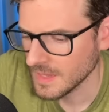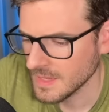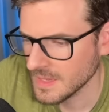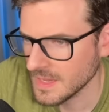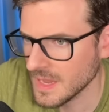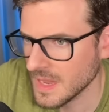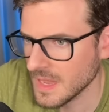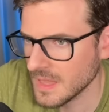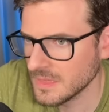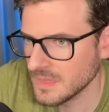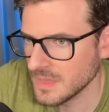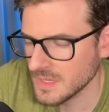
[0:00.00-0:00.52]

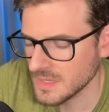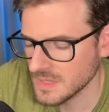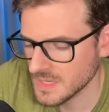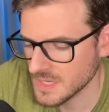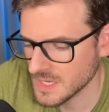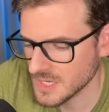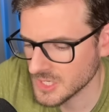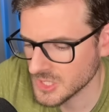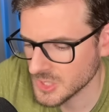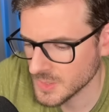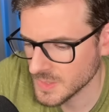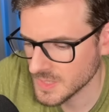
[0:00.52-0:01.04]
Yeah, I think
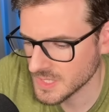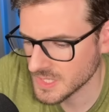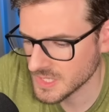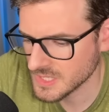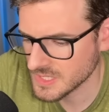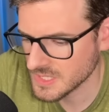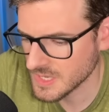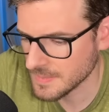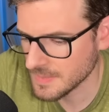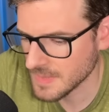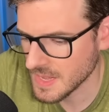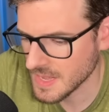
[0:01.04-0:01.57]
the issue here
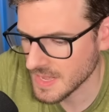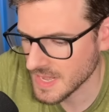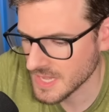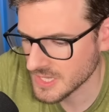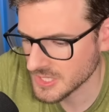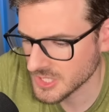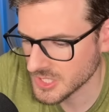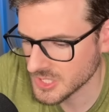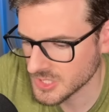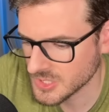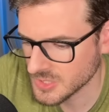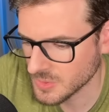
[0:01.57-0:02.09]
is I'm not
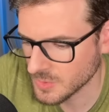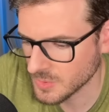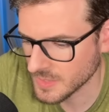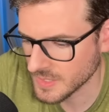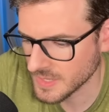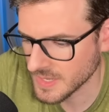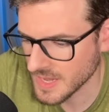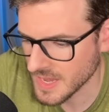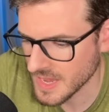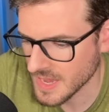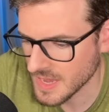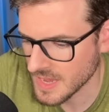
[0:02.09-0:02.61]
actually
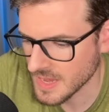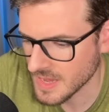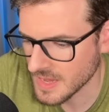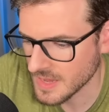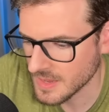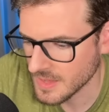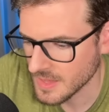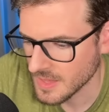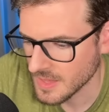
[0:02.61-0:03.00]
storing a